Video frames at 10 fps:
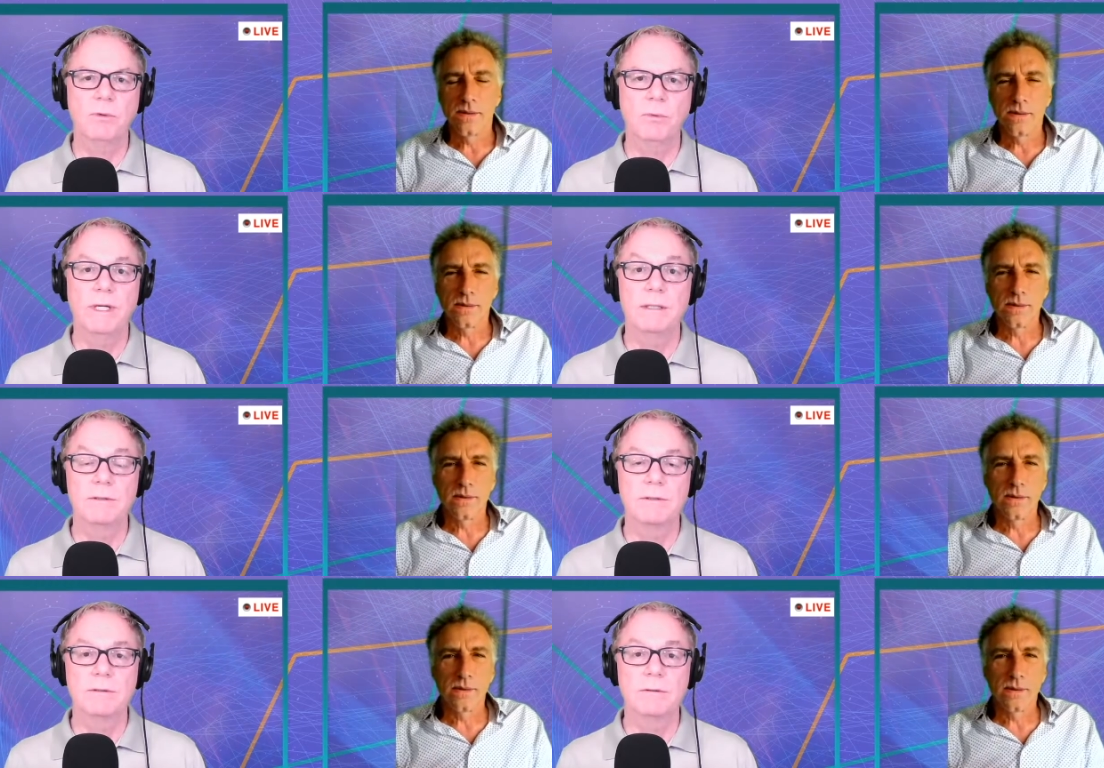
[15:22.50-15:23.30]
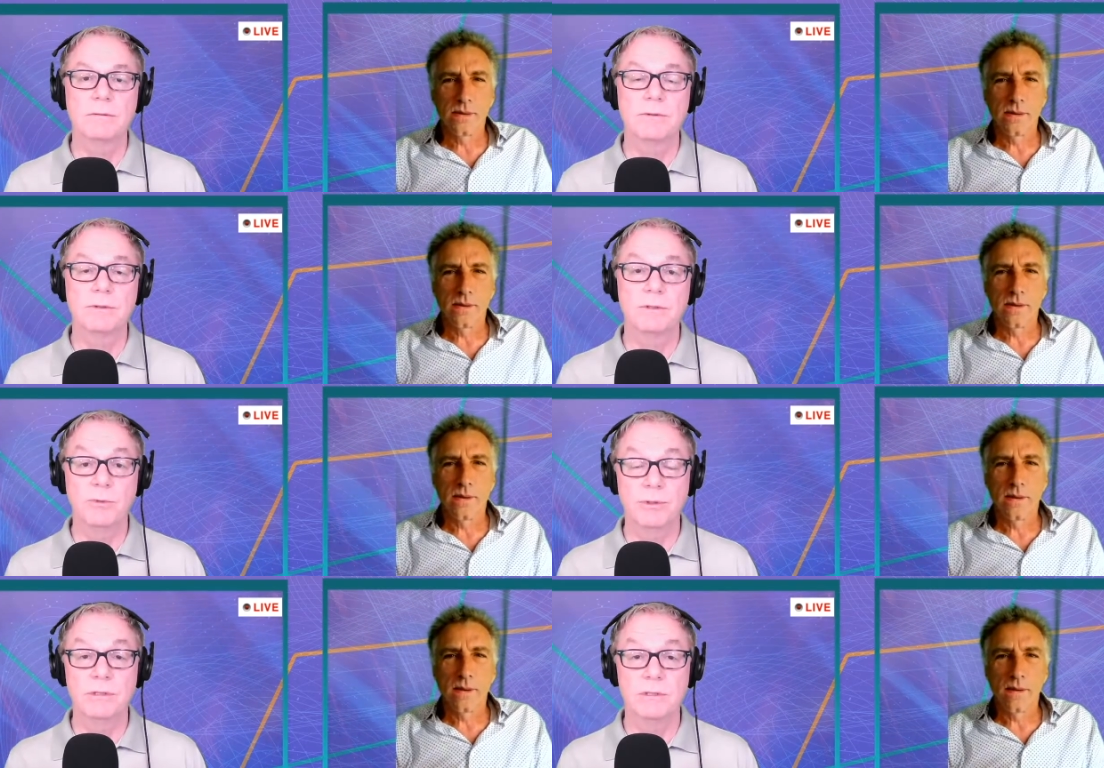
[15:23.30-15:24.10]
Speaker 1: ways to to do
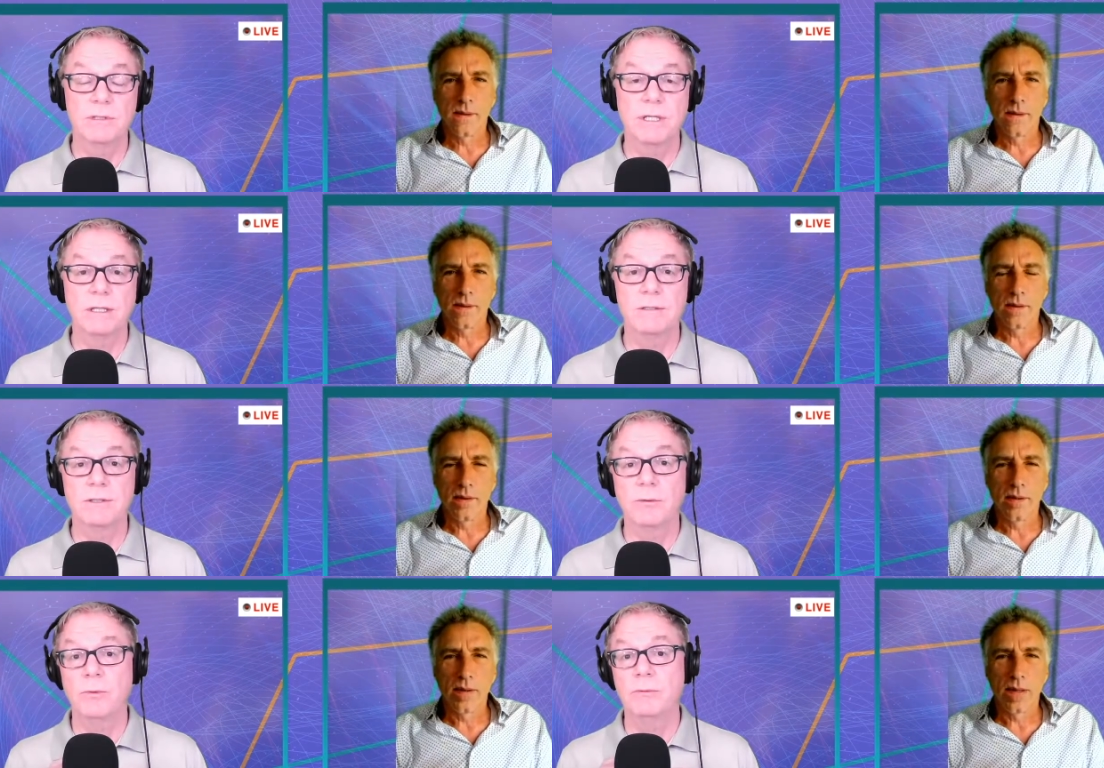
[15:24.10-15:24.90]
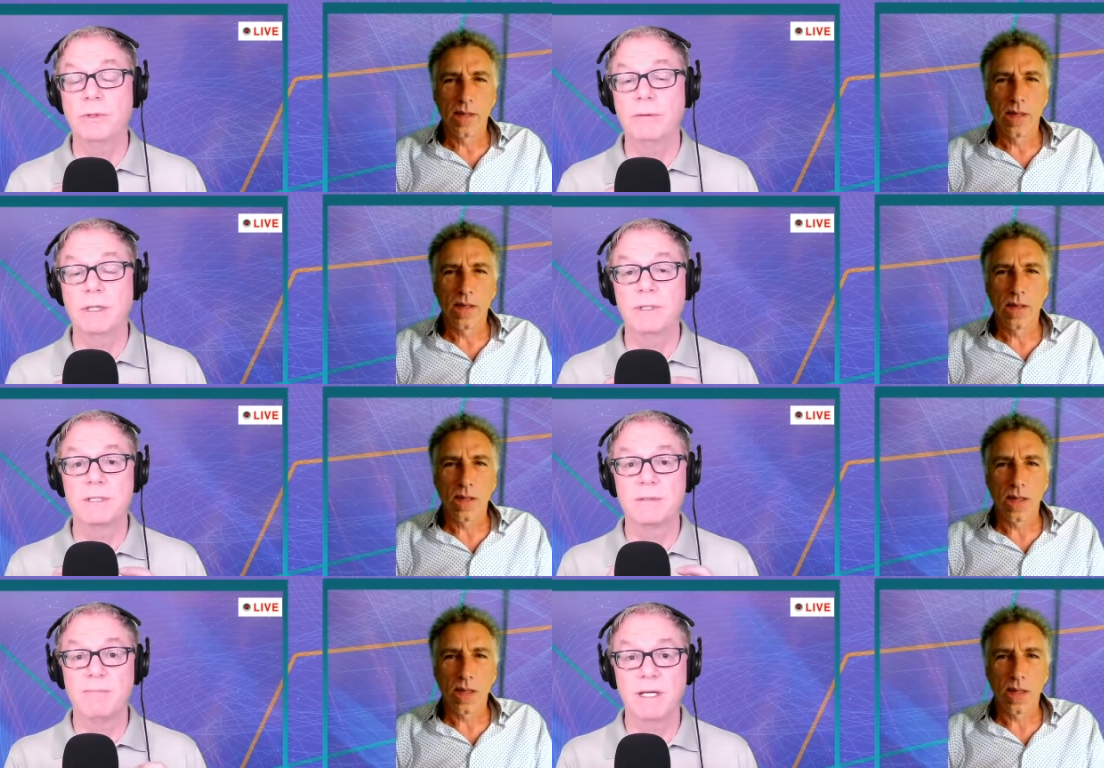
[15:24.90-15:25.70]
what you just said. So one we recommend
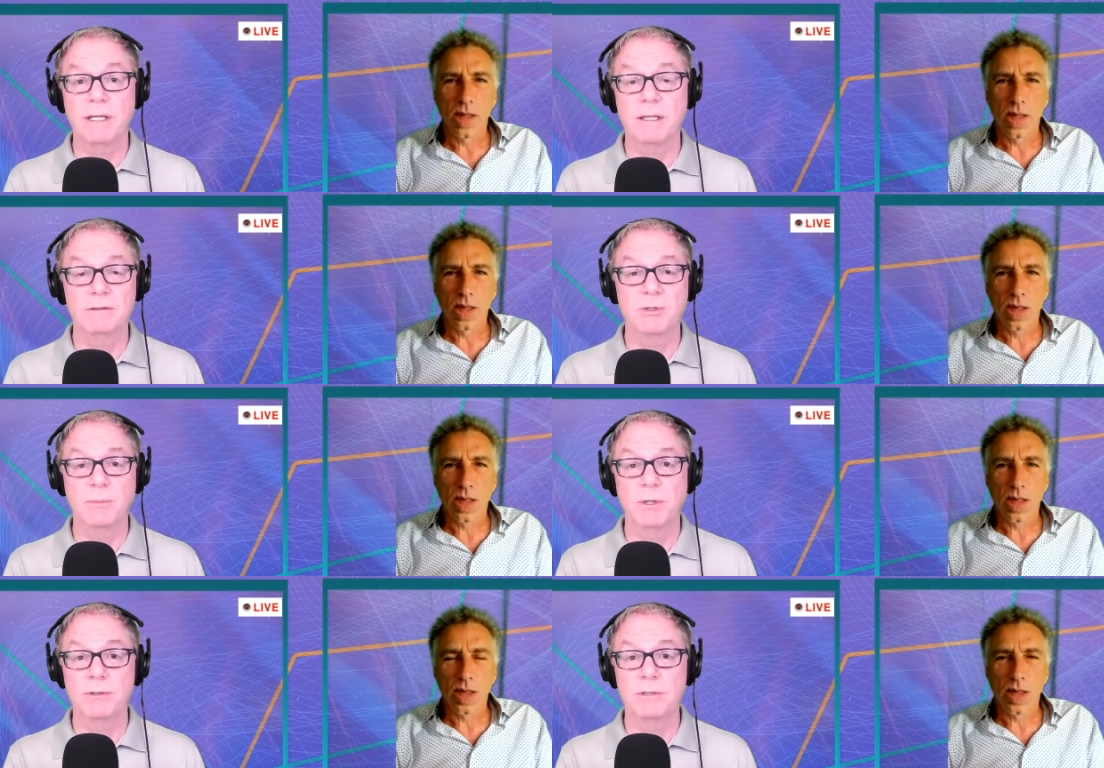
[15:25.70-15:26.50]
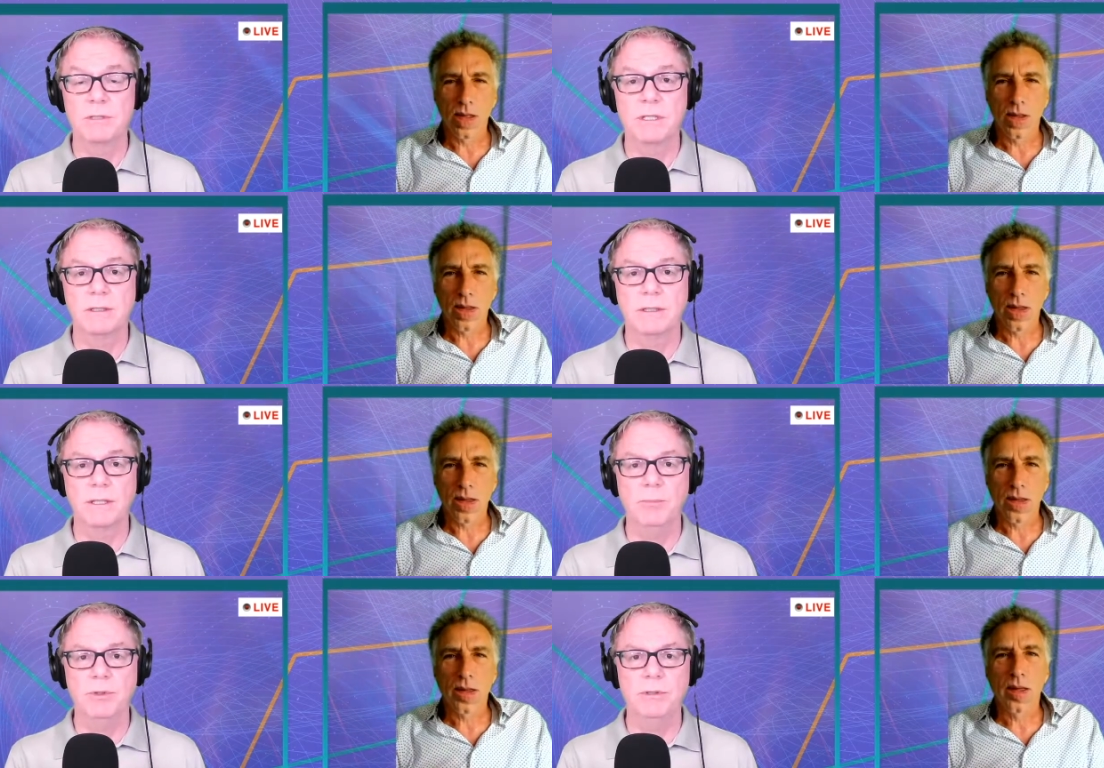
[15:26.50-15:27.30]
is embedding entrepreneurs inside the
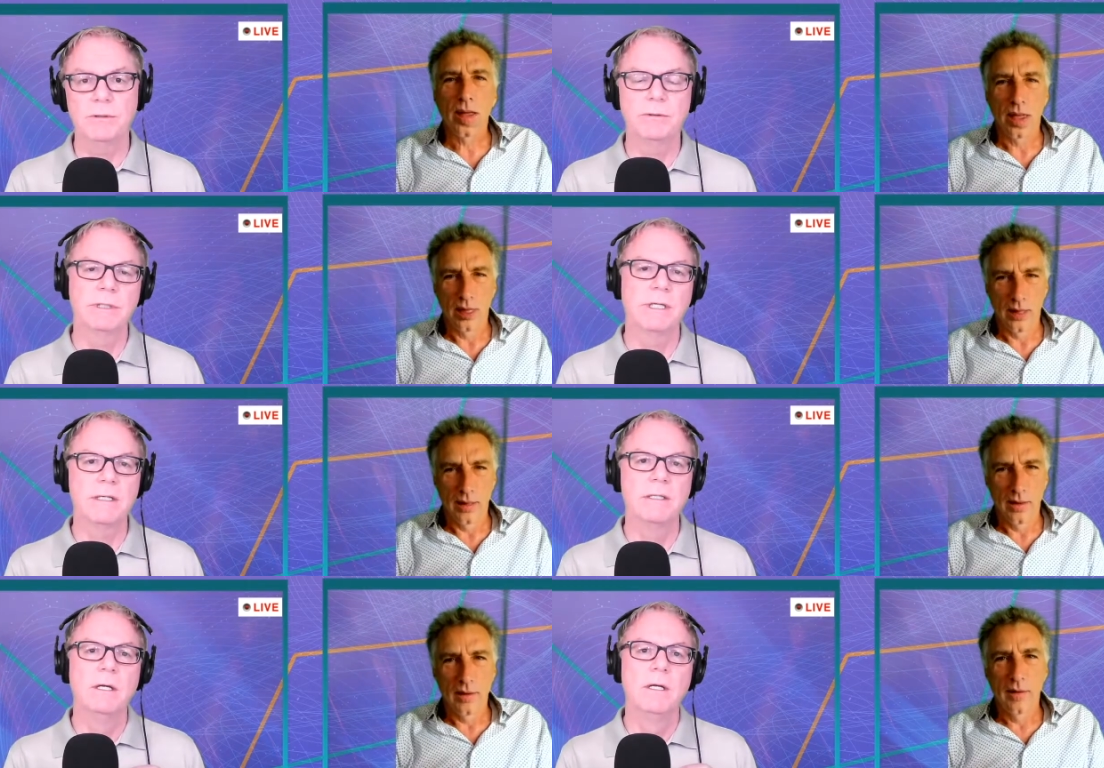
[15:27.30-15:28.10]
company. You're doing that.